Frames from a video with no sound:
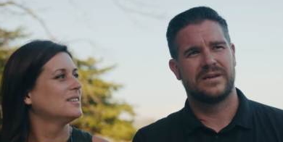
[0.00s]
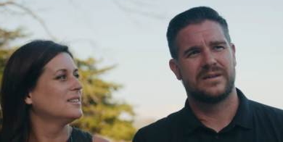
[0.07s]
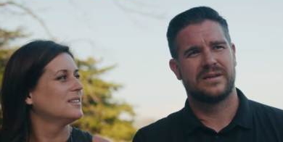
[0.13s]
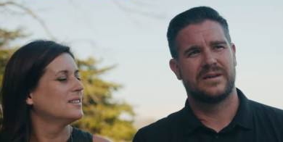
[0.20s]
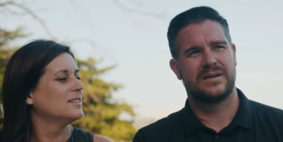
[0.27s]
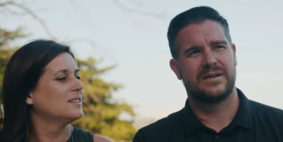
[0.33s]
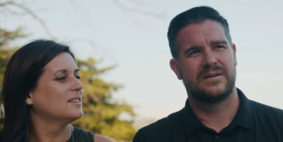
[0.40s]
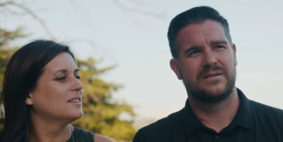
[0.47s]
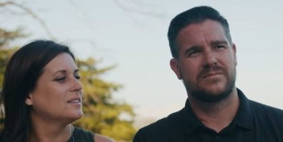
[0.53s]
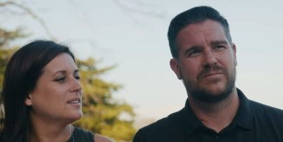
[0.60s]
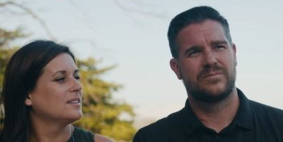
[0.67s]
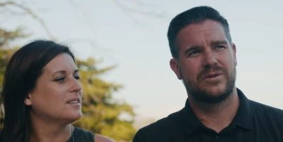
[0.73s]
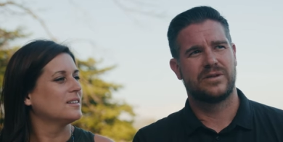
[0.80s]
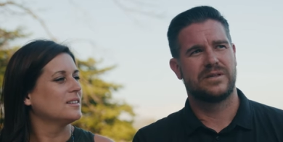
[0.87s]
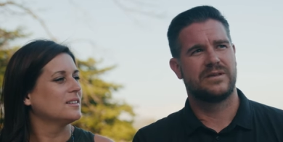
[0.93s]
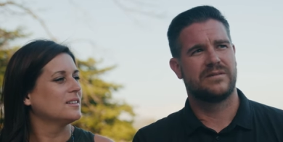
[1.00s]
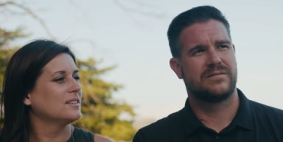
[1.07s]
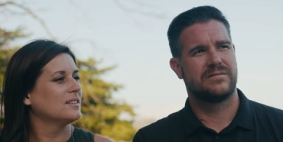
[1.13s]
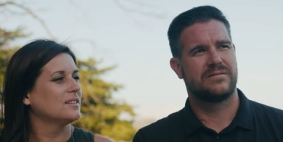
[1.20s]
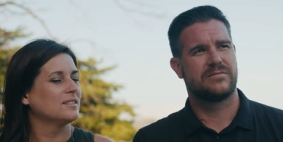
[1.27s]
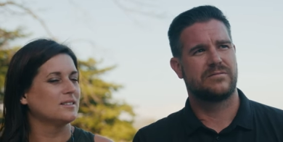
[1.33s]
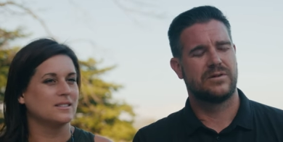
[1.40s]
Speaker 1: and uh, really,
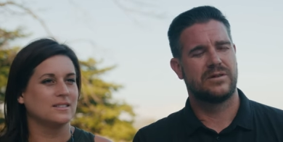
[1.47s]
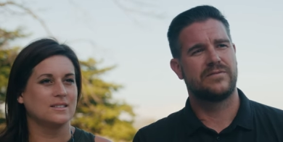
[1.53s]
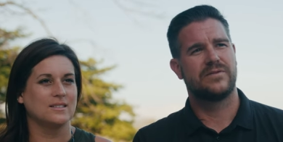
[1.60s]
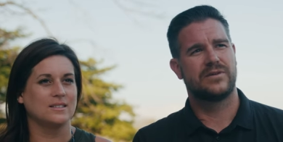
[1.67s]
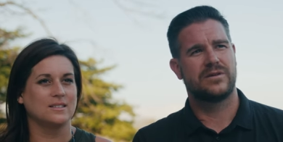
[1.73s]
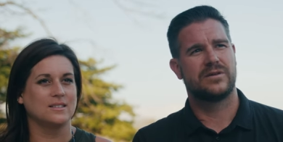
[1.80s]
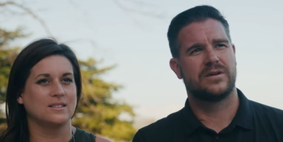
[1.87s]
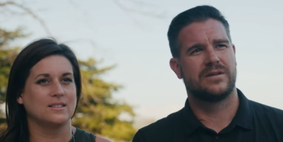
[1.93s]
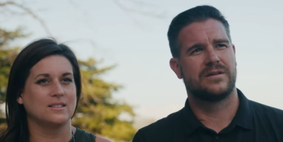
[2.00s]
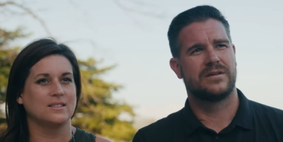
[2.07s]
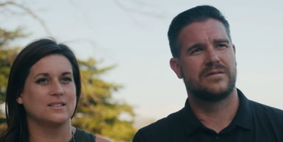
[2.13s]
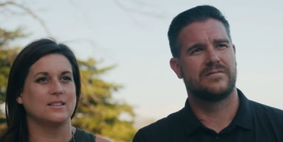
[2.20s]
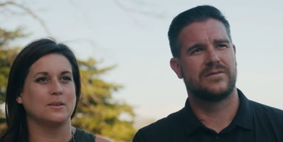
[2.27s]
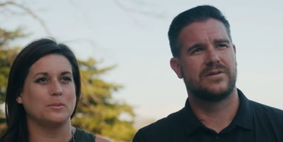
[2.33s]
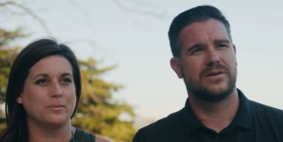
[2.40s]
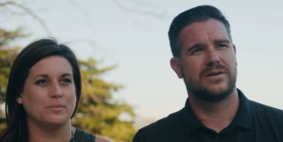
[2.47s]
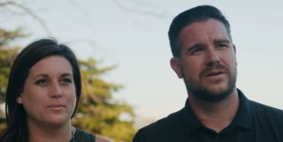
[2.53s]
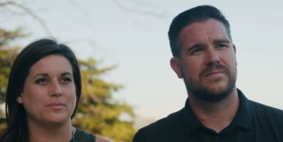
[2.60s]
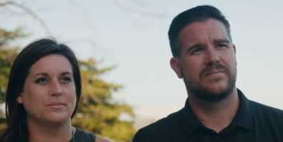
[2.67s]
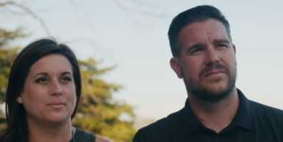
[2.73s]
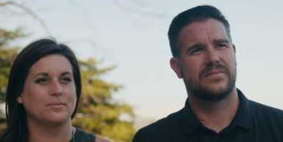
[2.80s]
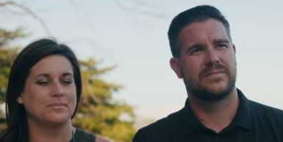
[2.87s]
really feel good. Yep. Feel
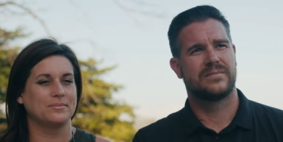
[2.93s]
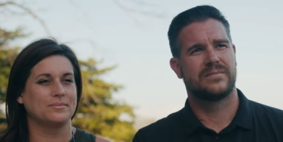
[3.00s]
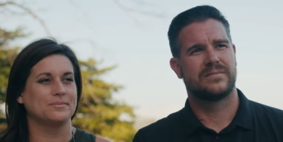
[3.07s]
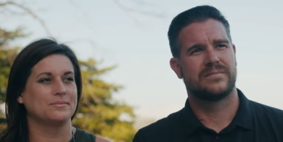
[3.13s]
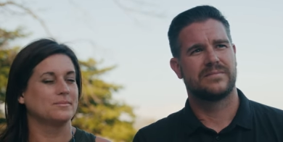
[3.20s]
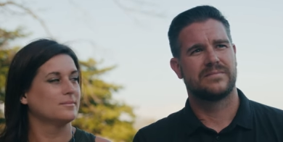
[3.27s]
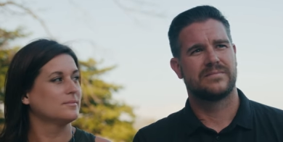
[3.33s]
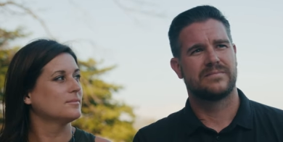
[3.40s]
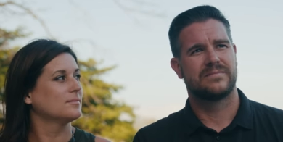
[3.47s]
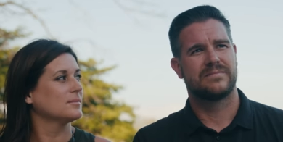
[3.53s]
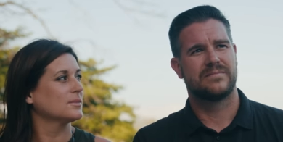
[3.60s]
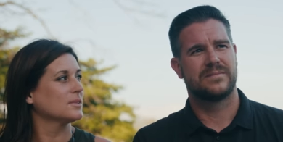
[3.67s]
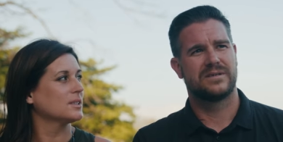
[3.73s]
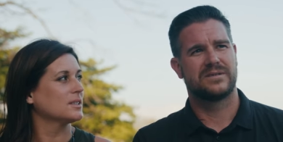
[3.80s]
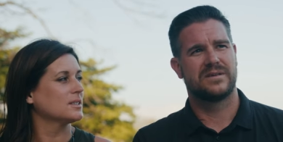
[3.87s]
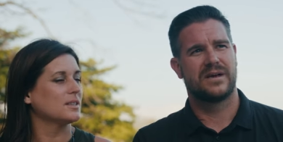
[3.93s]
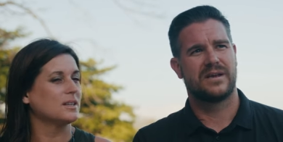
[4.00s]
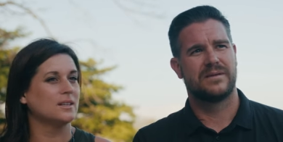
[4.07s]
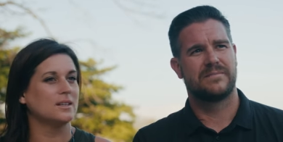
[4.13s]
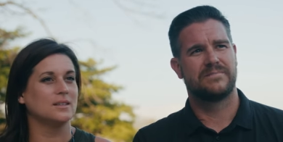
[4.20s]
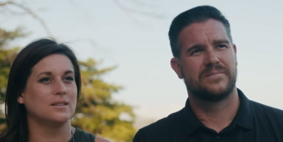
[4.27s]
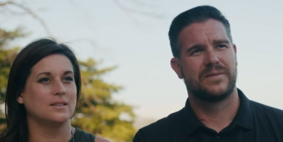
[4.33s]
good. Excited.
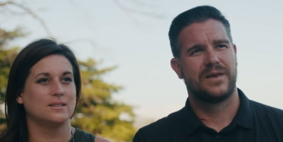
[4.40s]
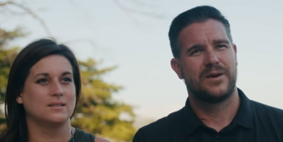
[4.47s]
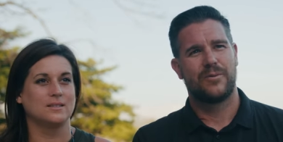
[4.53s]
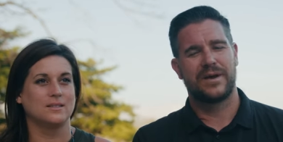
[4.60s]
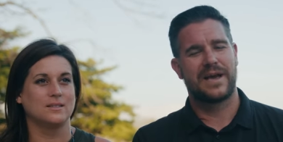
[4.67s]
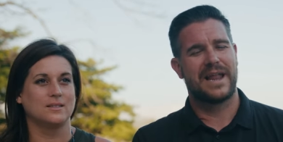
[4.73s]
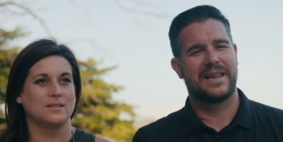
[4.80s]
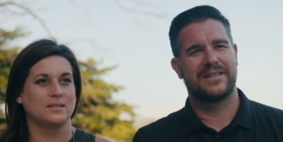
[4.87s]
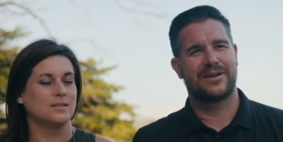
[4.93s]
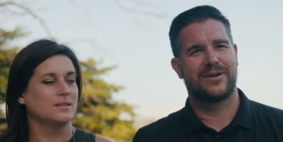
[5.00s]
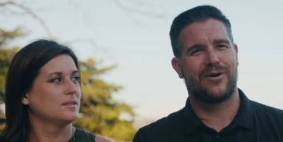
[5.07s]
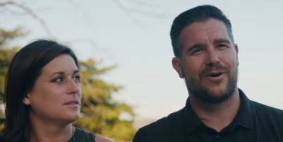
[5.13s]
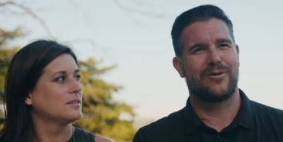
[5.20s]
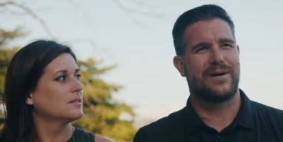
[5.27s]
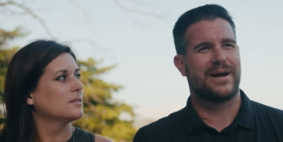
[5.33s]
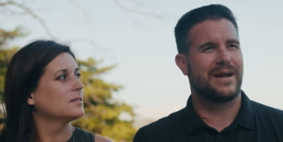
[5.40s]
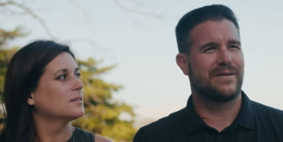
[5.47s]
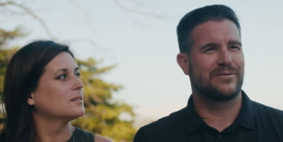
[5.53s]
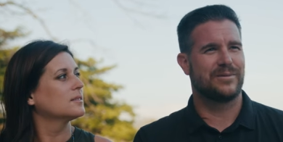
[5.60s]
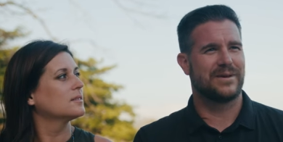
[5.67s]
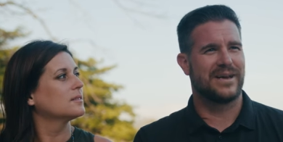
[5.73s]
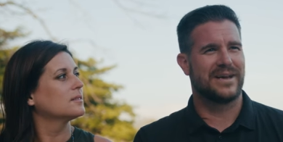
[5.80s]
excited. We got in the car right
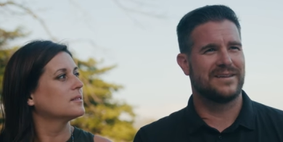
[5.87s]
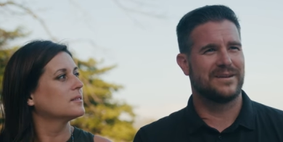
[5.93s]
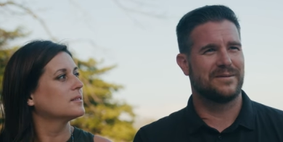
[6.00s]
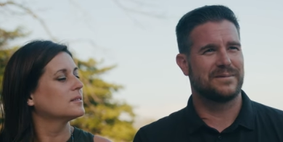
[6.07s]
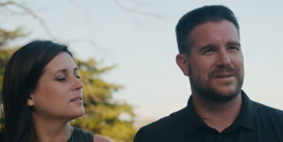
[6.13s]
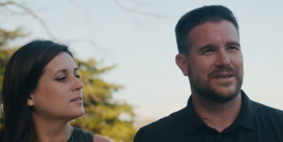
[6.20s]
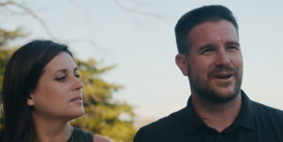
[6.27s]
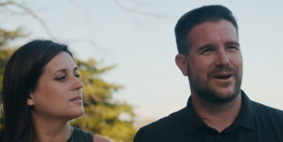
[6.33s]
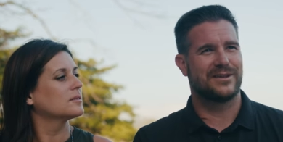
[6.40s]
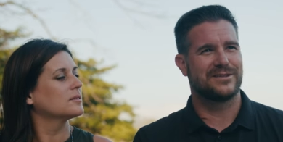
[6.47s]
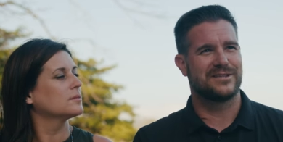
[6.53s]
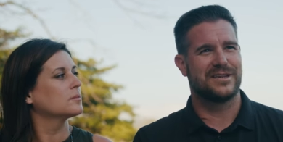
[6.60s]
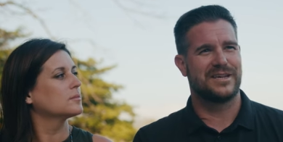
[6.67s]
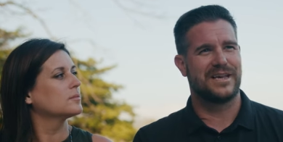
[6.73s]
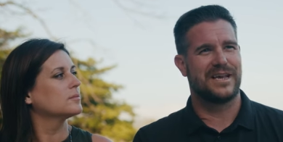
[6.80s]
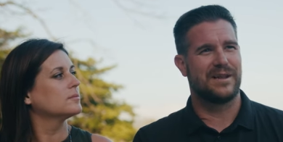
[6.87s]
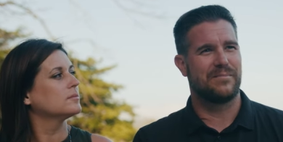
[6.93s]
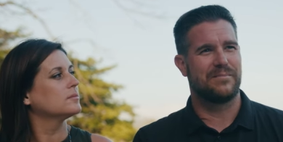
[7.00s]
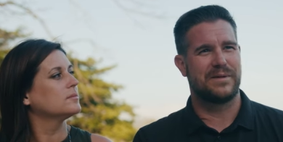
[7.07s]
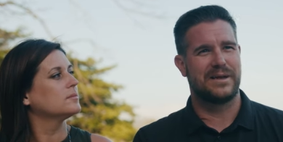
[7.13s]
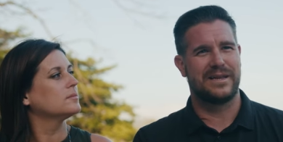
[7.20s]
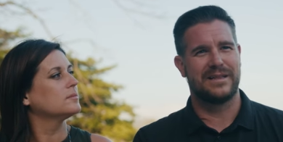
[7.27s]
after we got done with the consulate, and
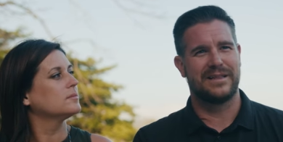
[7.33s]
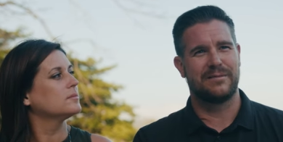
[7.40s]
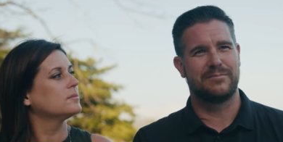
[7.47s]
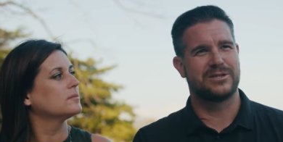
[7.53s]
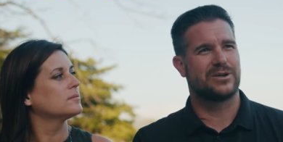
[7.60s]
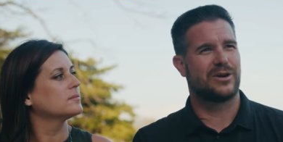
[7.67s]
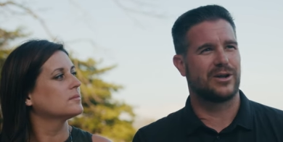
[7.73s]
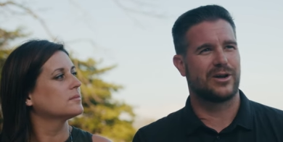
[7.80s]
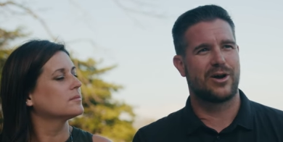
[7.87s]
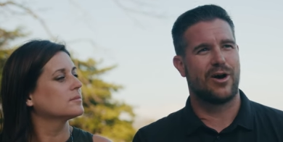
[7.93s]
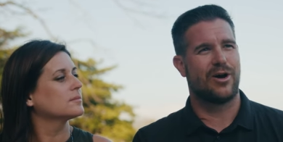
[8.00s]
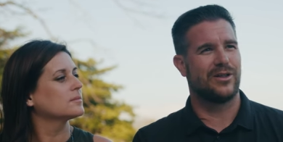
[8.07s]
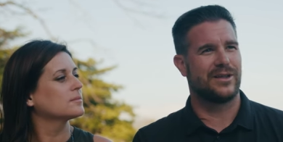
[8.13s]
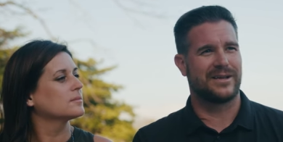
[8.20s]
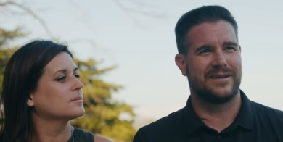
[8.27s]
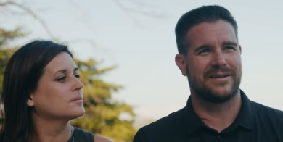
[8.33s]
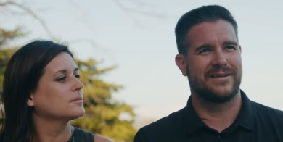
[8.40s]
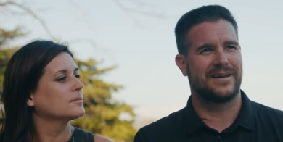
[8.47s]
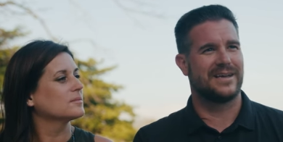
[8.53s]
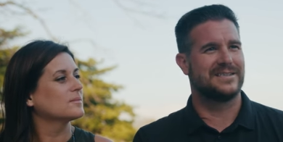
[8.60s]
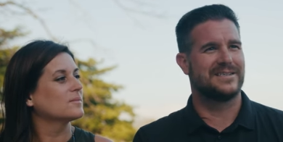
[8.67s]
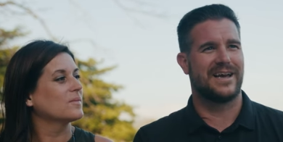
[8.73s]
immediately we started calling
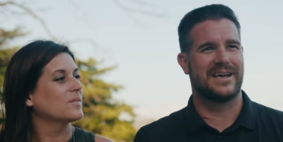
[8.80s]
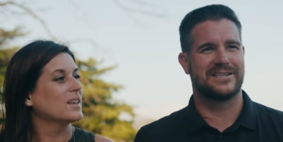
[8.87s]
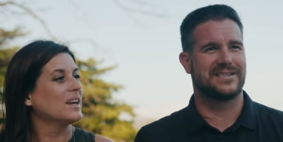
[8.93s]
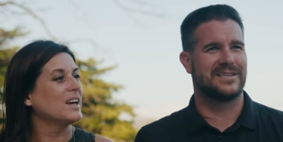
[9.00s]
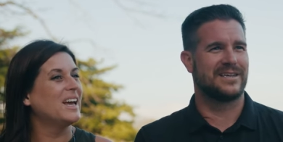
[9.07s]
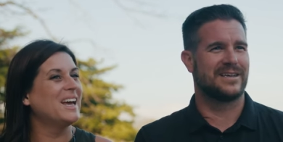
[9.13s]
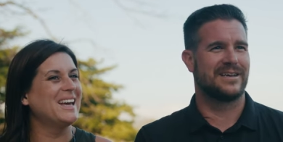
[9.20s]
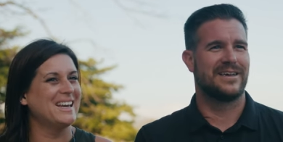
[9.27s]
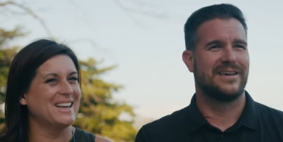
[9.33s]
and texting